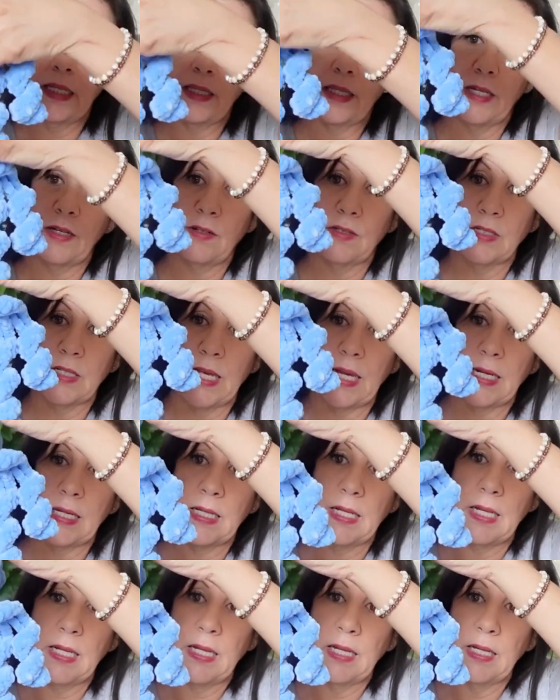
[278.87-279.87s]
There's, like,
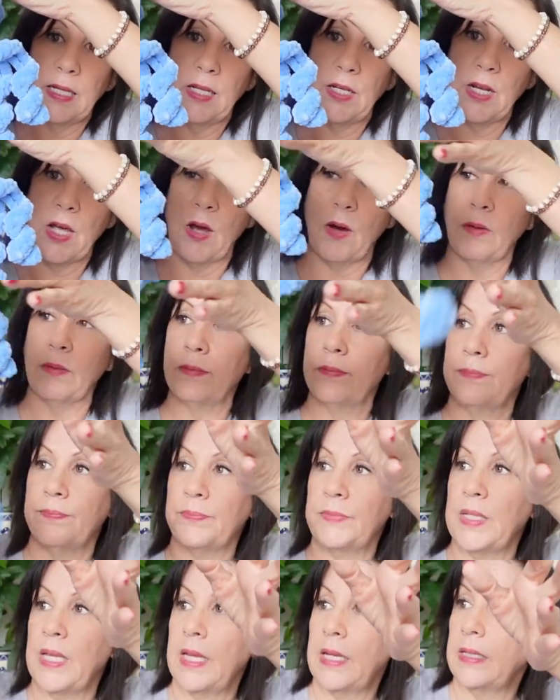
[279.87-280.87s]
you know,
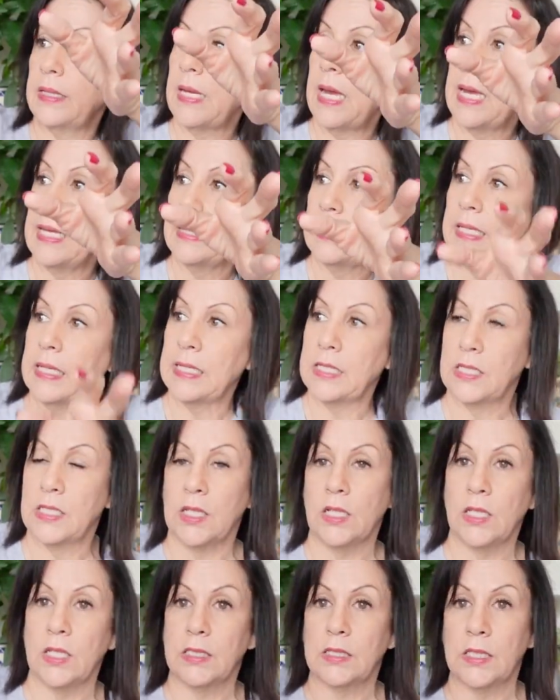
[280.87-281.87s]
I think he
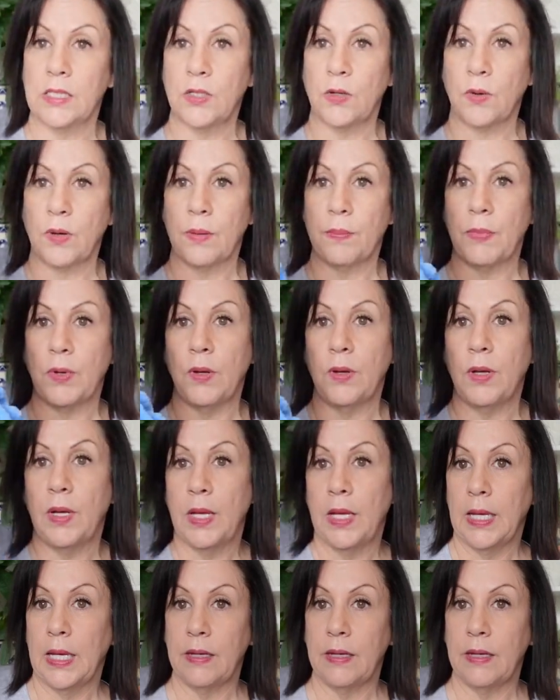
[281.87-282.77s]
still looks adorable,